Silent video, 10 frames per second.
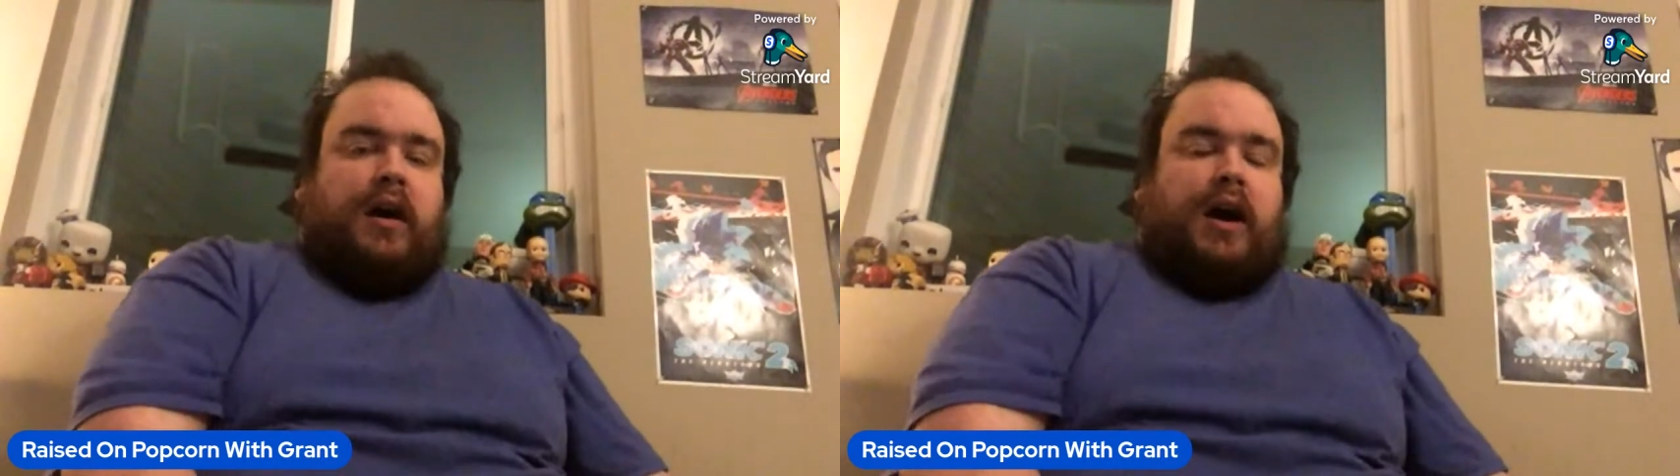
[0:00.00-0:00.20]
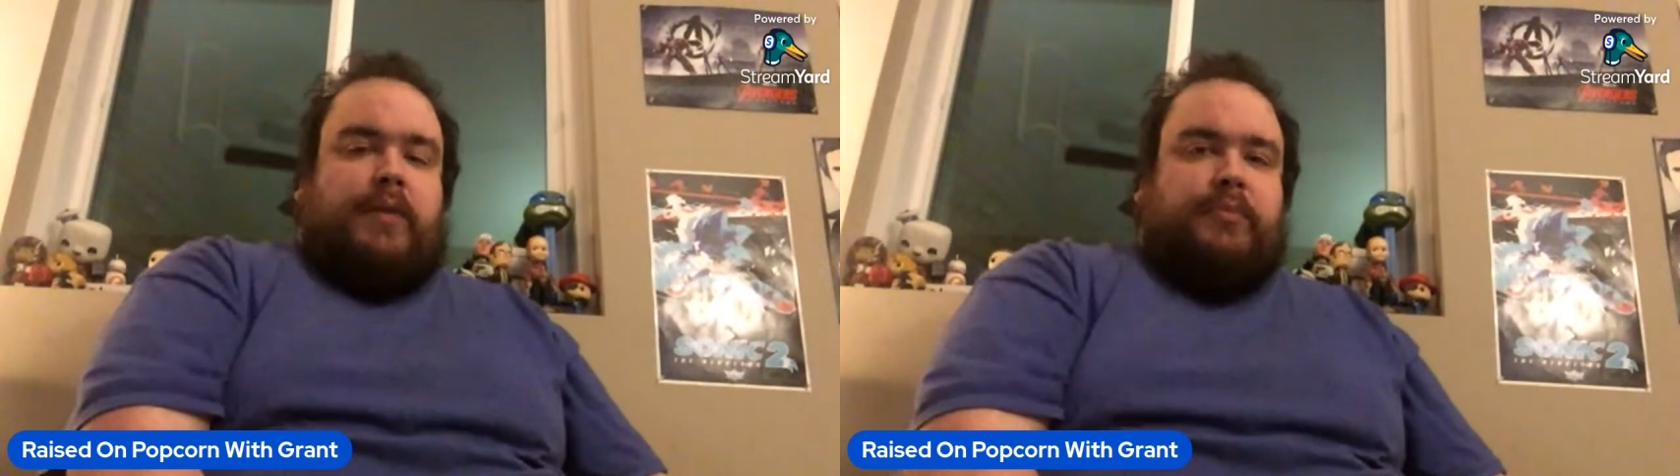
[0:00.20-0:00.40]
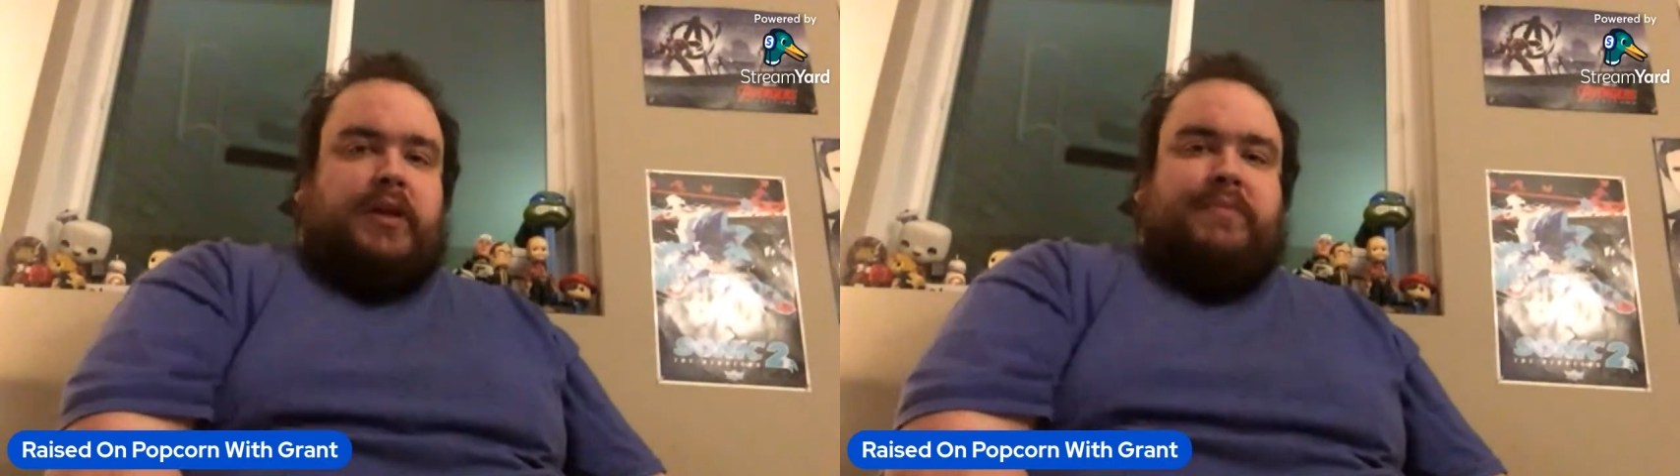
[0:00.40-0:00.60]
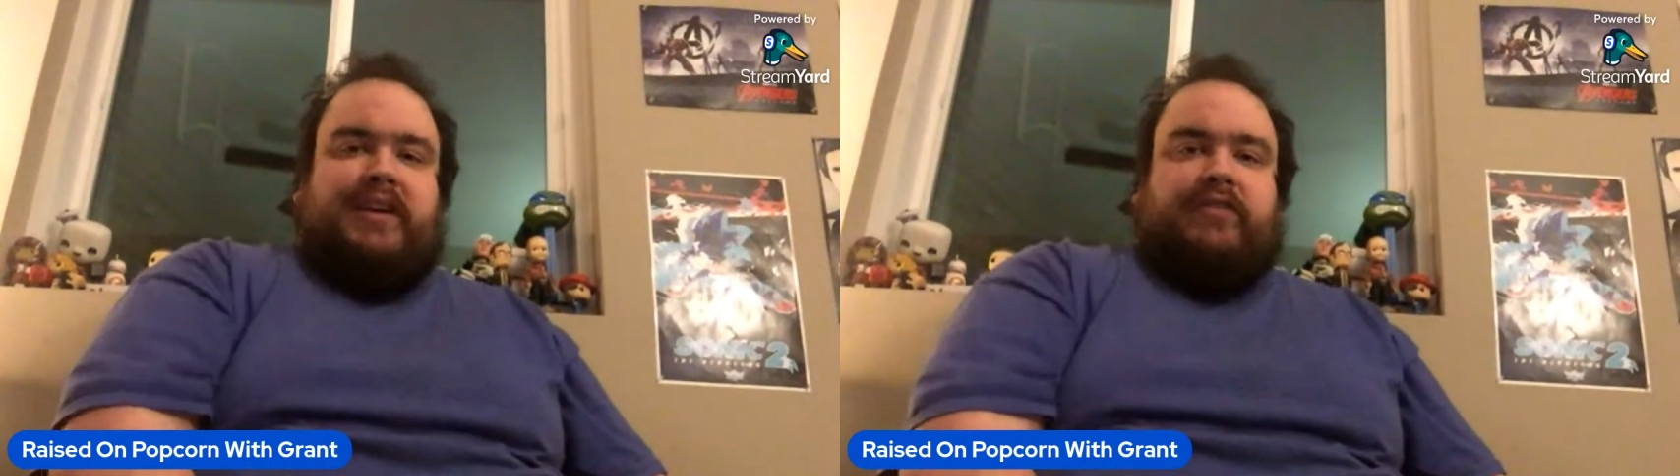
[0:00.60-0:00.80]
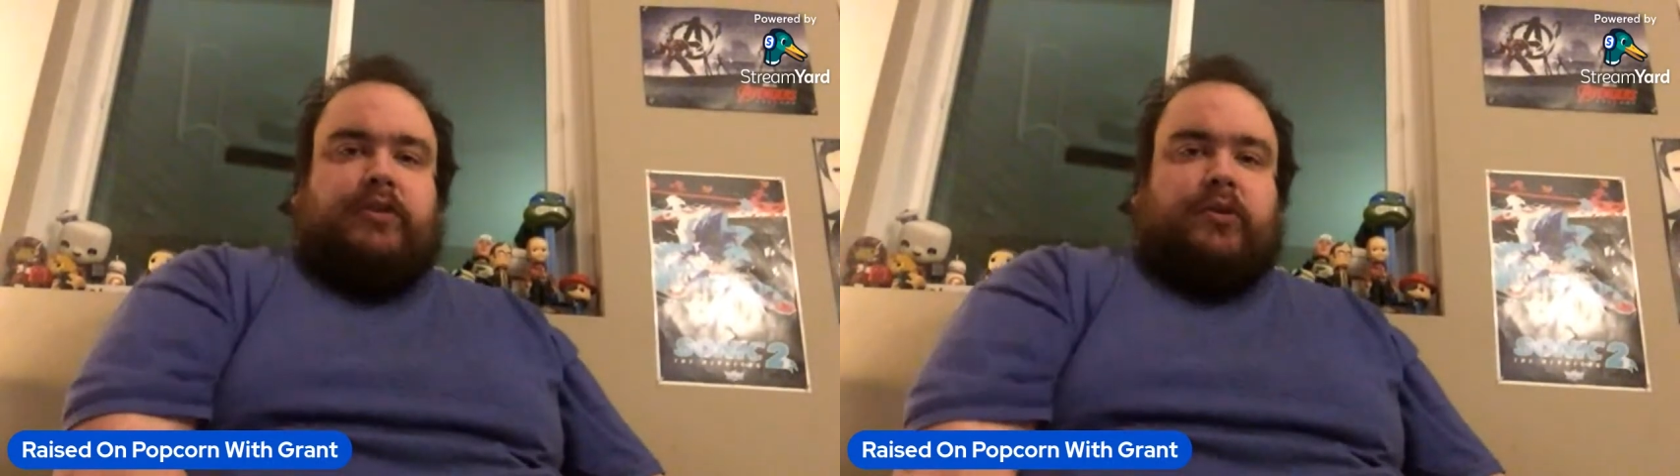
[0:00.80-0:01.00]
I blame
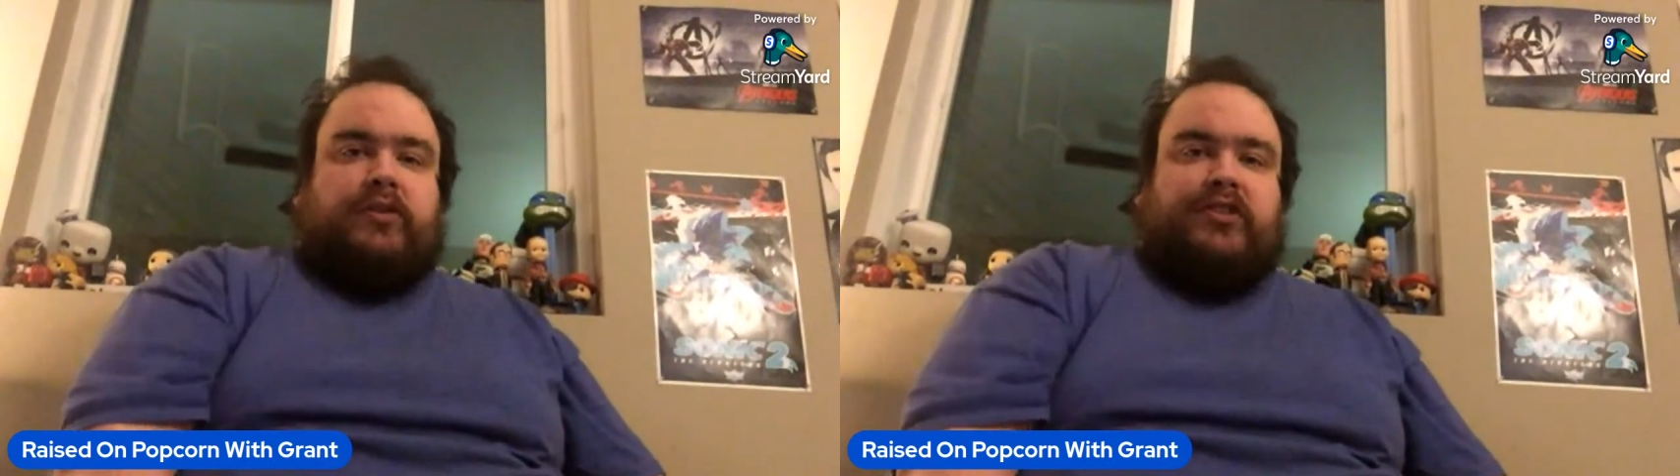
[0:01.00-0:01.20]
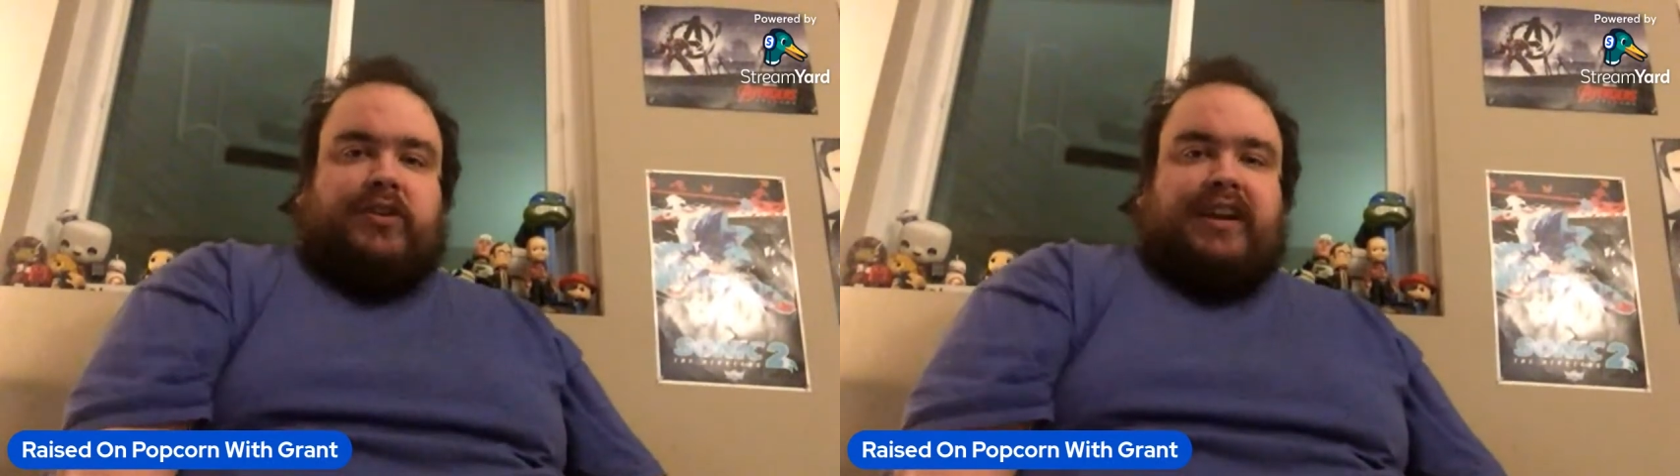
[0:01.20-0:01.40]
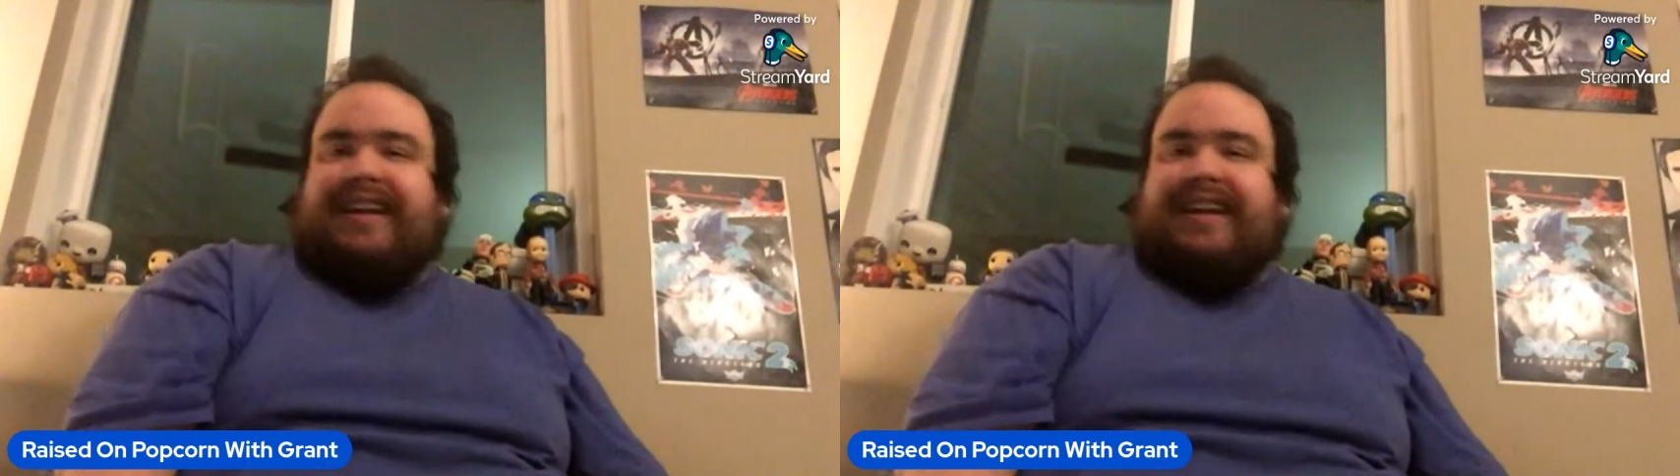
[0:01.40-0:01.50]
David Gordon Green.